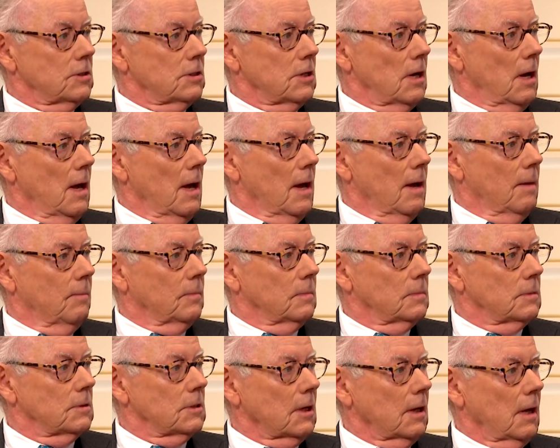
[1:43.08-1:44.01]
of time
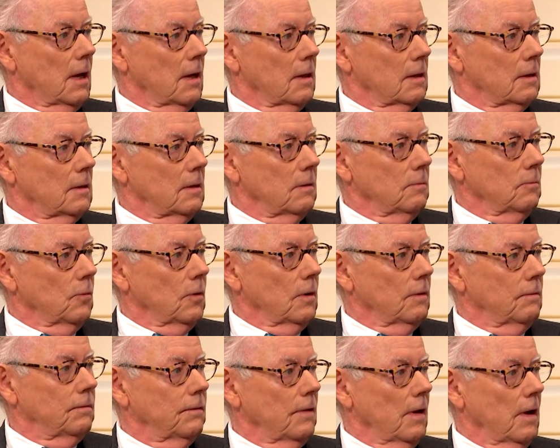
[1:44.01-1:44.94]
together, didn't we?
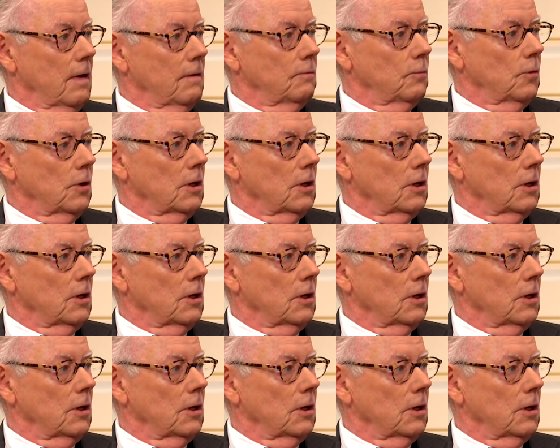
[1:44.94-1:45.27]
5